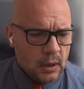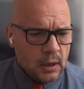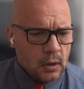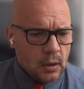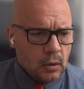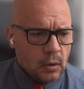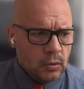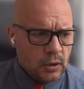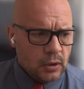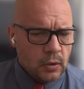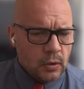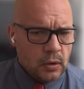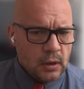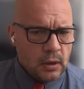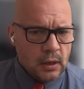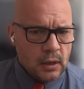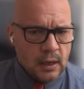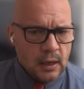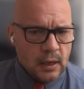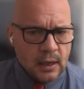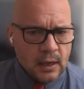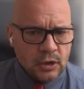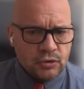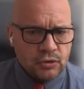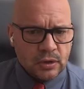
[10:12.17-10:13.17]
Although the
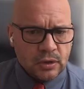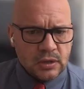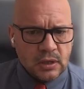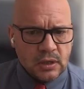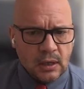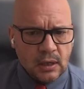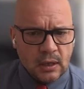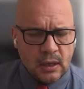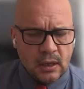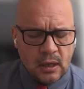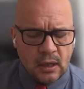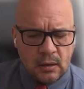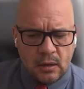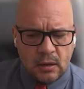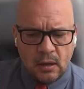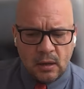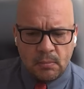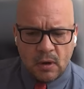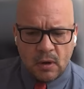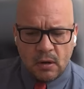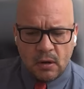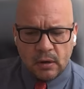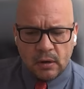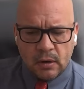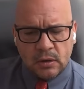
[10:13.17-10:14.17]
interestingly, the, the
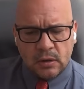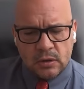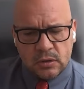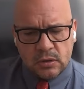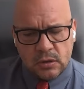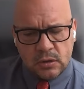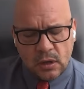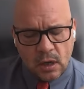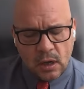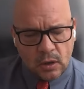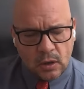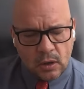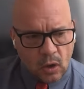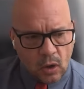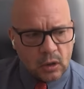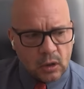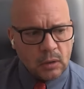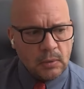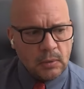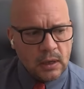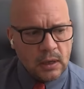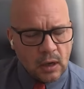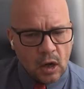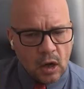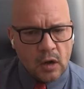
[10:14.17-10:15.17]
American economy
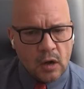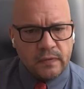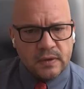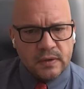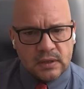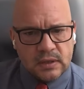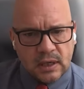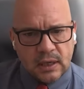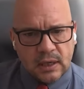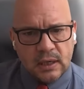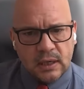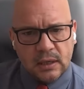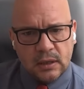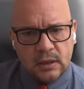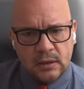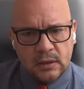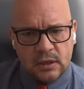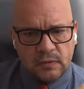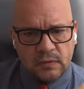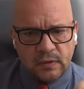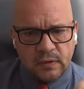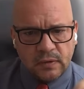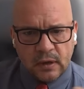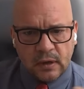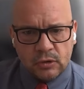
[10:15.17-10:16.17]
had overtaken. This is
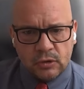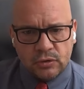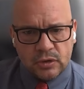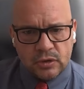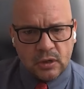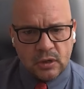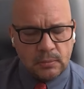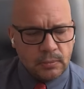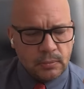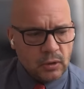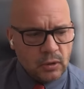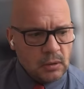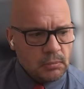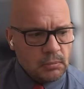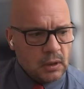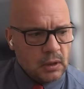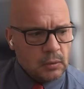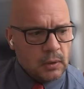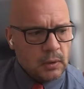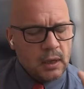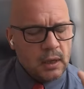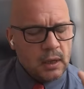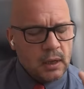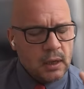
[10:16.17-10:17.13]
a very interesting point, by the way.